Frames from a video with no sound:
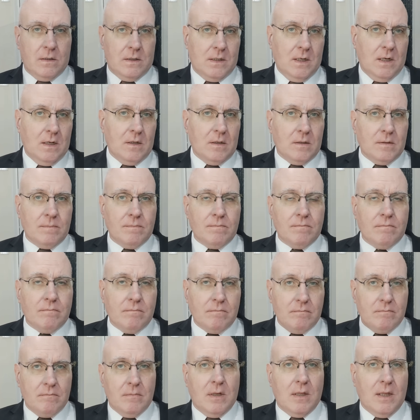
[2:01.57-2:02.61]
So,
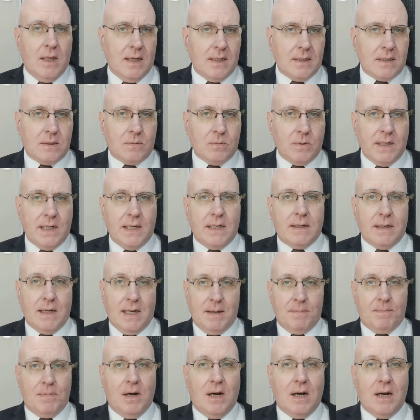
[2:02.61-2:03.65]
last week,
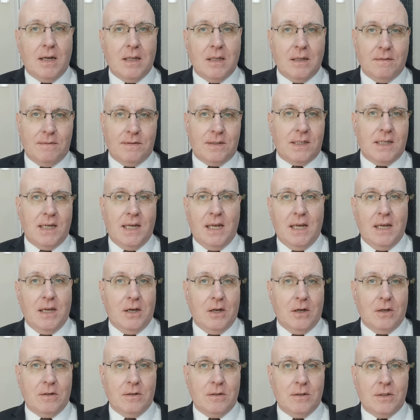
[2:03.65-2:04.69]
a pile of
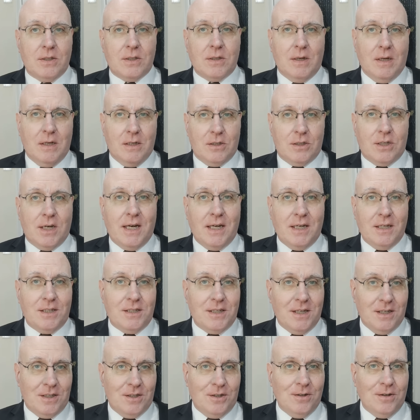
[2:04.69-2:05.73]
CEOs changed
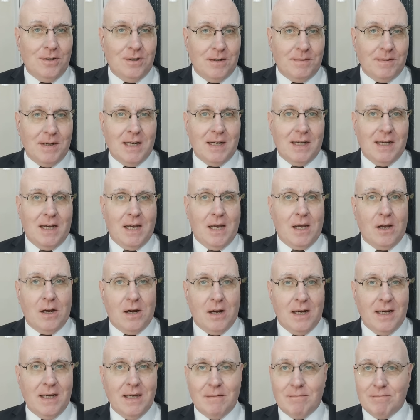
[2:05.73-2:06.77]
their tune about
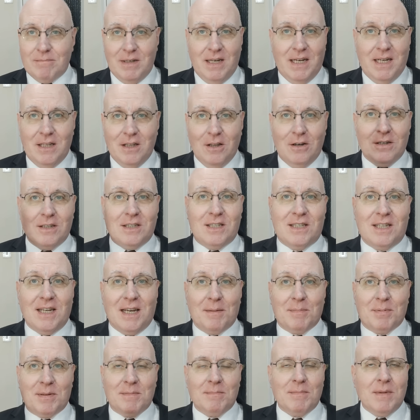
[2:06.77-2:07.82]
AI in
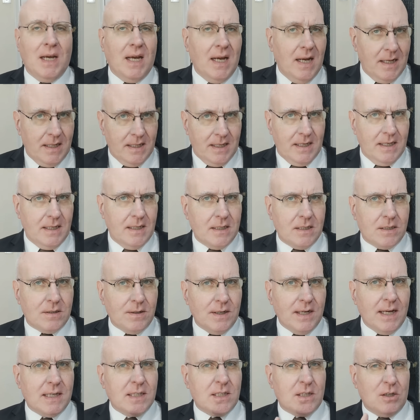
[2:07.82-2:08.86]
lockstep. The
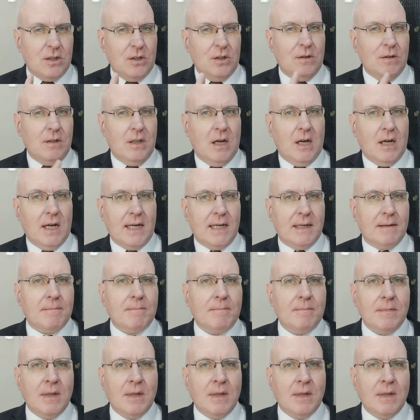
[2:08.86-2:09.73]
industry has a new line.